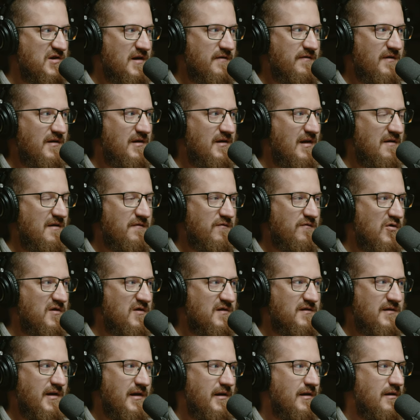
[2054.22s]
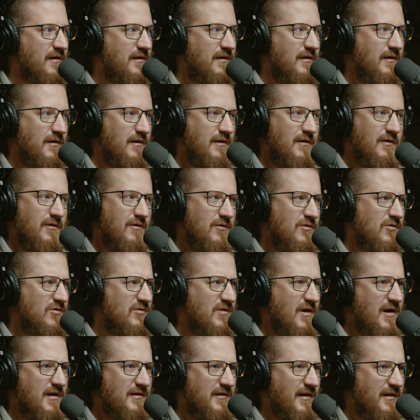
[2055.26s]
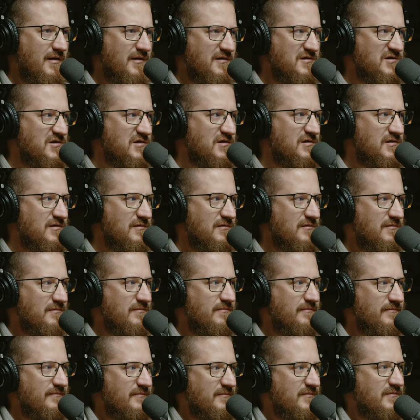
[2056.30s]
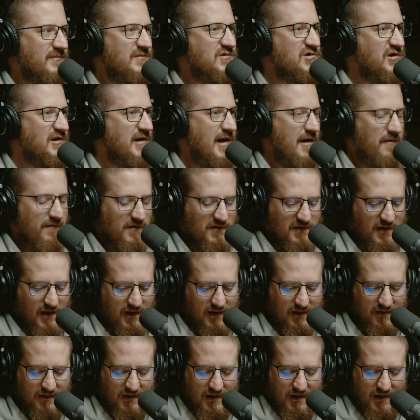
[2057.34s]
driven and forced, like, mm-hmm. hold on, like, let's just chill out for a second.